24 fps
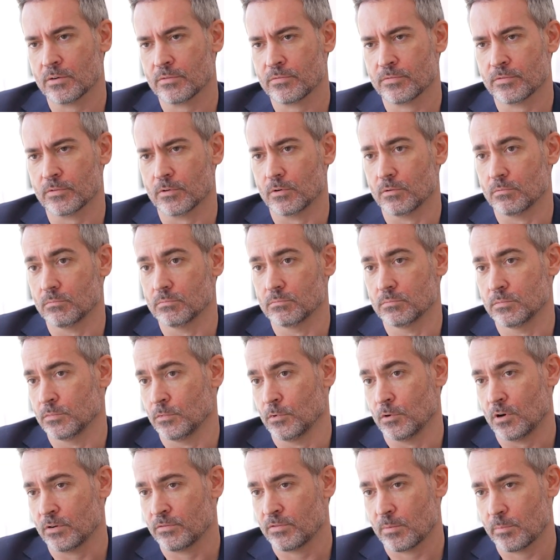from
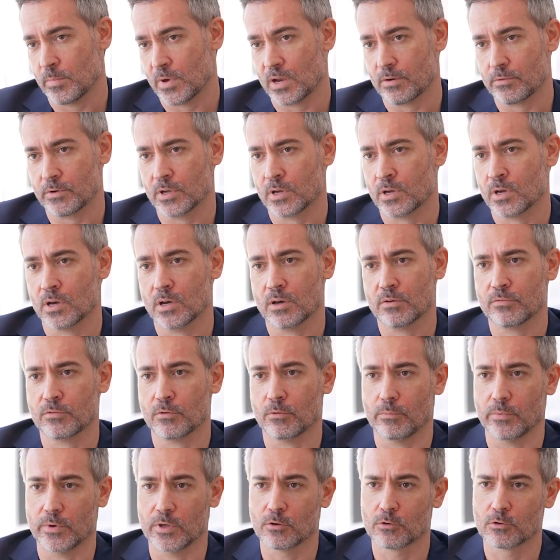North America,
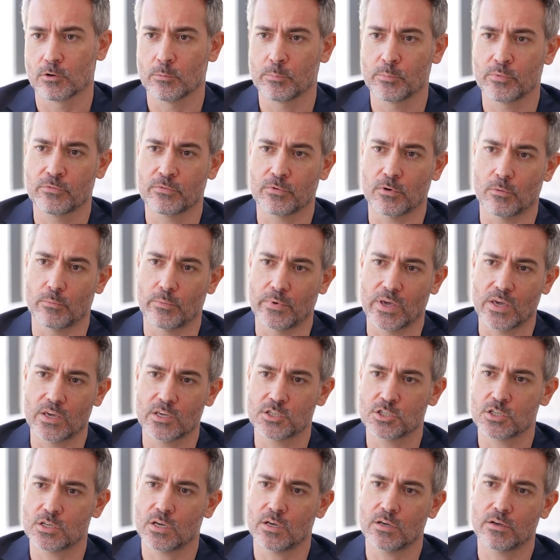from Europe, from
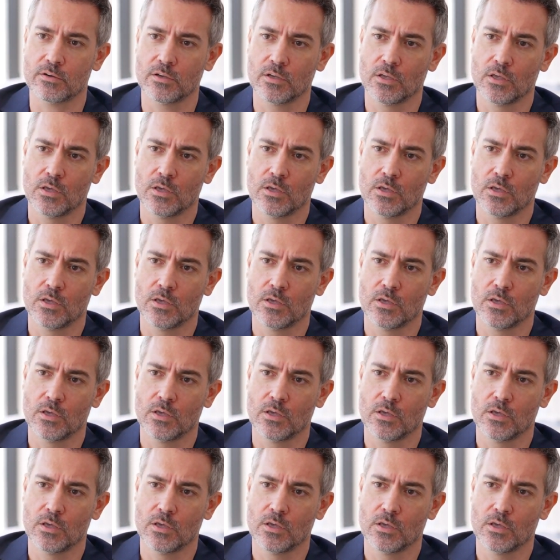Asia,